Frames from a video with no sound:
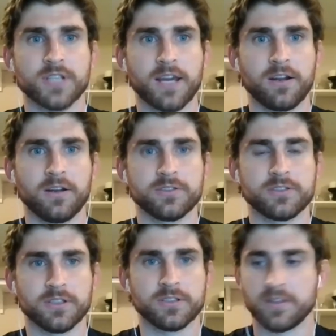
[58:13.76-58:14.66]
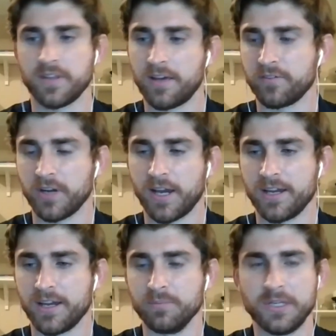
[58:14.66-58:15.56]
I'll just add on to, to that for
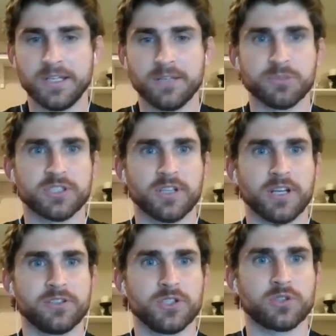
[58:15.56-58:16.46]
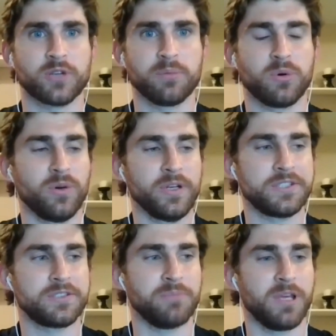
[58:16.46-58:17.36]
Adam, besides all those great
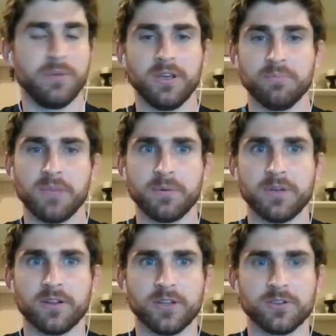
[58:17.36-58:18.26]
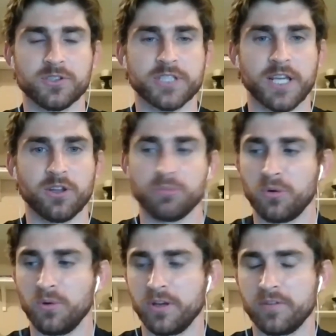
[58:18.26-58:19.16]
points, maybe maybe another little selling
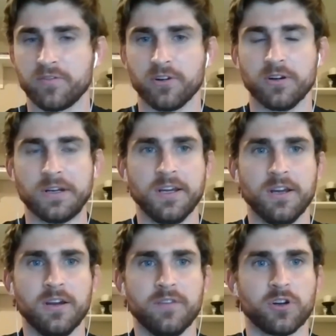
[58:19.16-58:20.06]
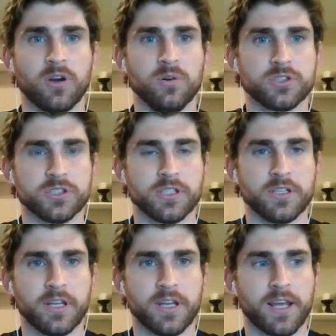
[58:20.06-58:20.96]
point for for coaches
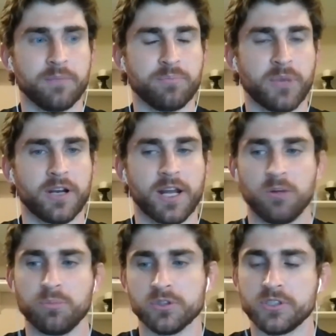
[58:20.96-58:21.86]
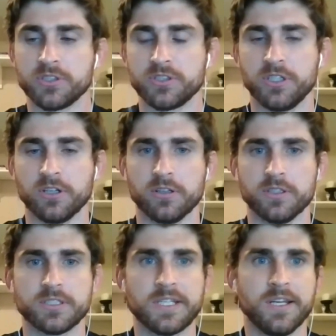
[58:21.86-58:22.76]
and, and, and parent helpers this year
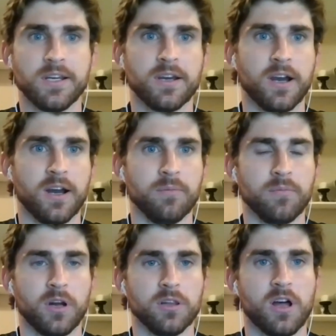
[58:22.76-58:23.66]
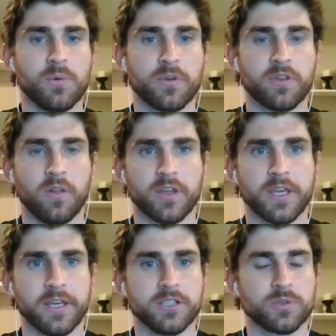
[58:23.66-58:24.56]
is um, along with all the
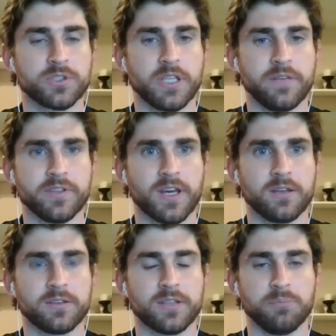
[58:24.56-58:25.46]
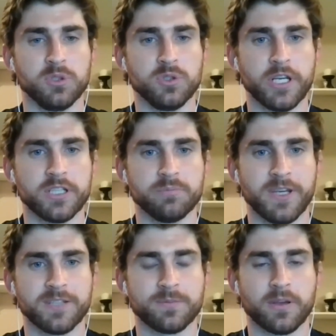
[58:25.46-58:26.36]
kids receiving that that Blue Jays and
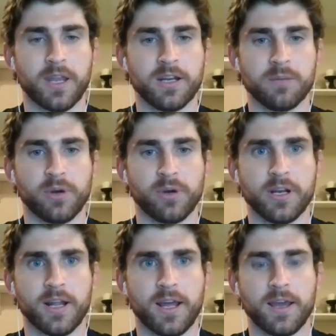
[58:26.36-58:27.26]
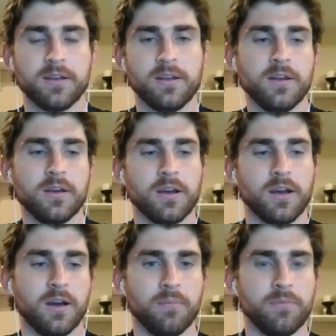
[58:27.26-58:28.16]
Baseball Canada branded hat,
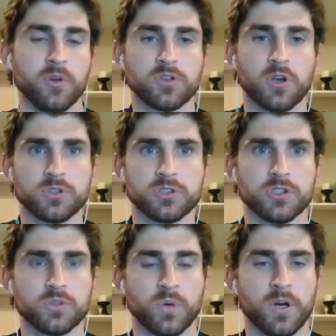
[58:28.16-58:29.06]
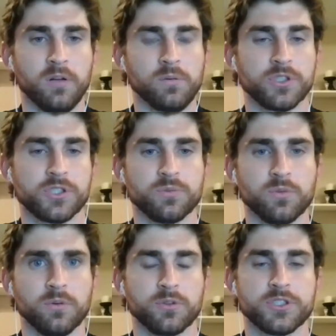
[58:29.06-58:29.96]
um, those coaches as well
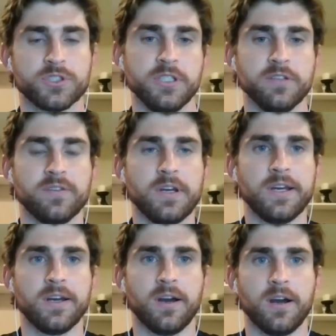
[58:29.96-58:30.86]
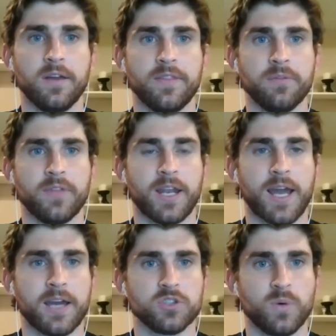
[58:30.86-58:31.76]
will receive uh, that that
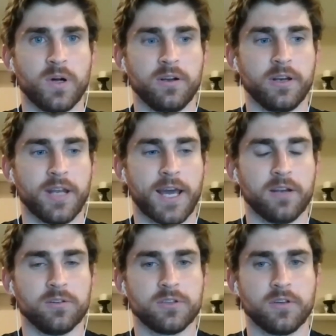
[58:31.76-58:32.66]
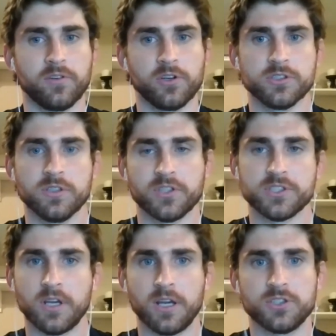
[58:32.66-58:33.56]
hat as well in an adult uh, version of the
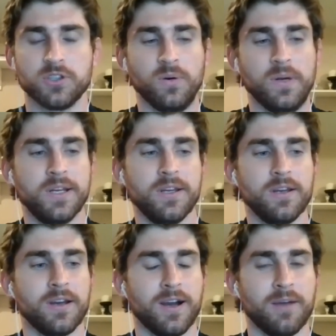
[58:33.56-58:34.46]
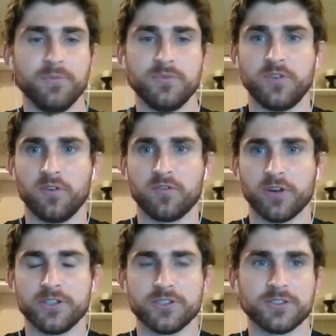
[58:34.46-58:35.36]
size. So um, feel
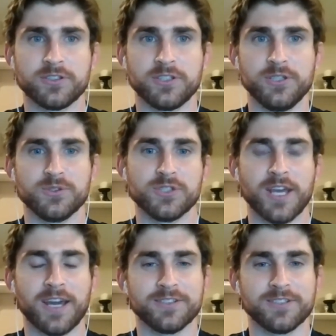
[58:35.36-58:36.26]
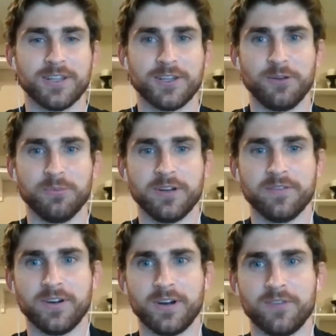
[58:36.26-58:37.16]
free to, to use that as a little bit
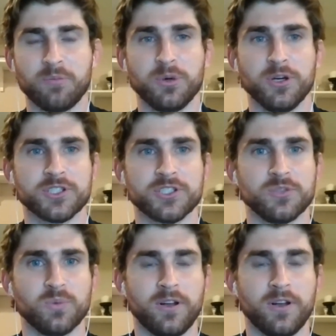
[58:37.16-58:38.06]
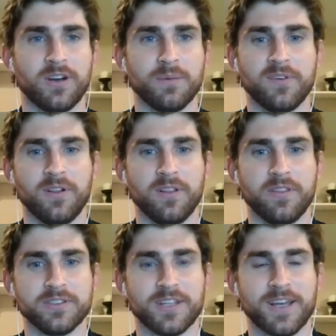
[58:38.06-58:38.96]
of a, of a push as well on top of all
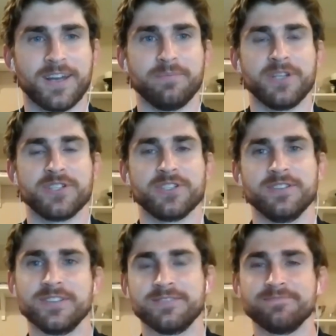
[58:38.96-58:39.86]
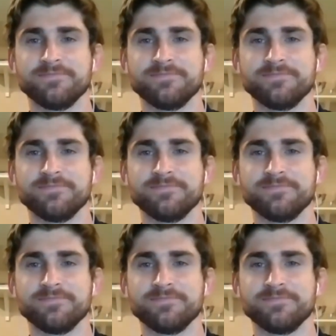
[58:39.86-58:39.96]
things that Adam mentioned.